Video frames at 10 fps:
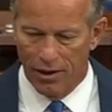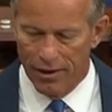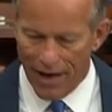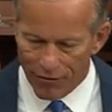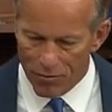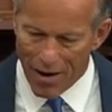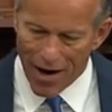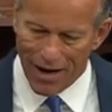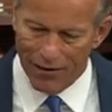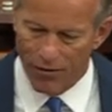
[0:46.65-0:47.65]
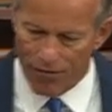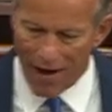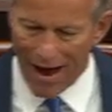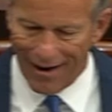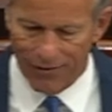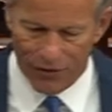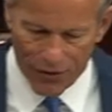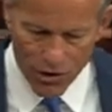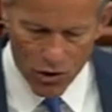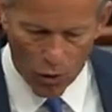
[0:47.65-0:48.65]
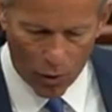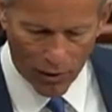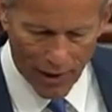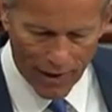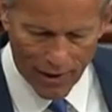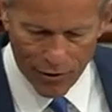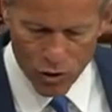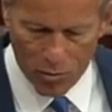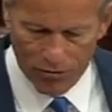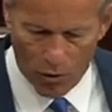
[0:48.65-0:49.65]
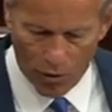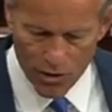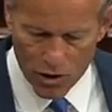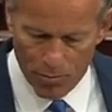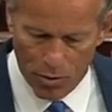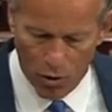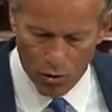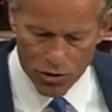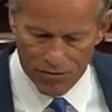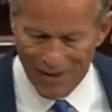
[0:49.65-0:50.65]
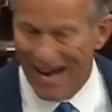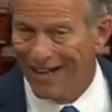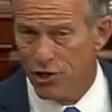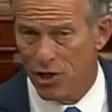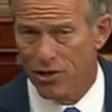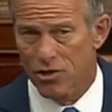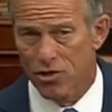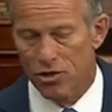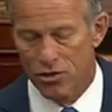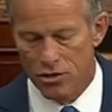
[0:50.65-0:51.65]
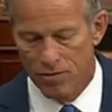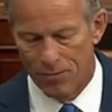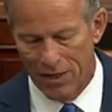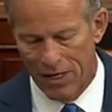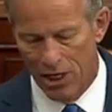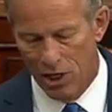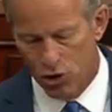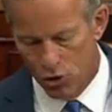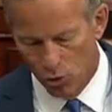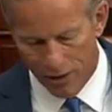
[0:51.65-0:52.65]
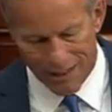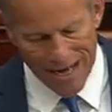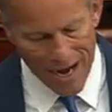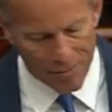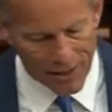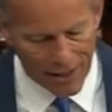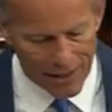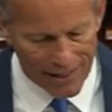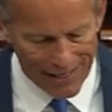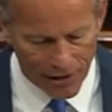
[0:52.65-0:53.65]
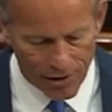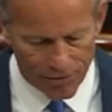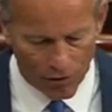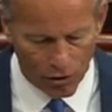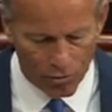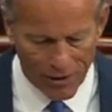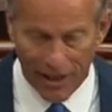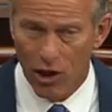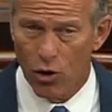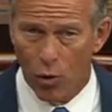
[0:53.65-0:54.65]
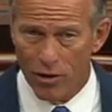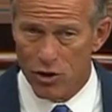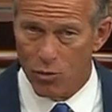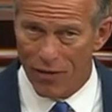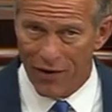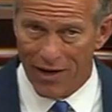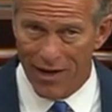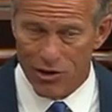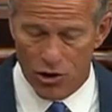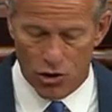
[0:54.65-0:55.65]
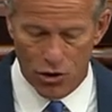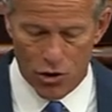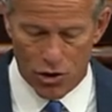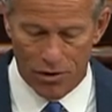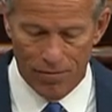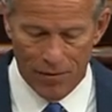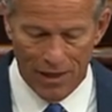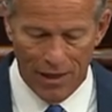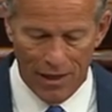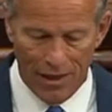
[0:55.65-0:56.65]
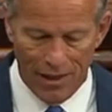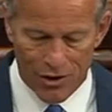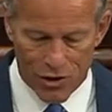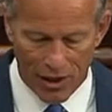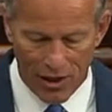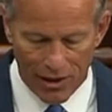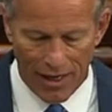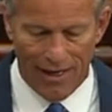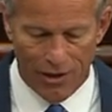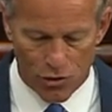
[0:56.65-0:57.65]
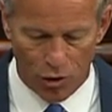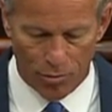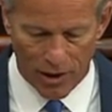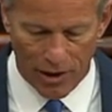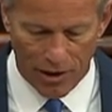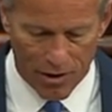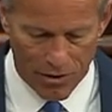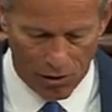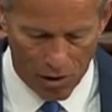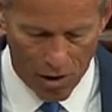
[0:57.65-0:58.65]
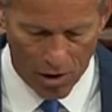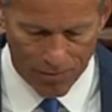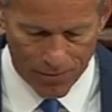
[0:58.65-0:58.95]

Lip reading: Never mind the fact that this court, like others before it, is composed of 9 justices duly nominated and confirmed in accordance with the Constitution, sitting and interpreting the law.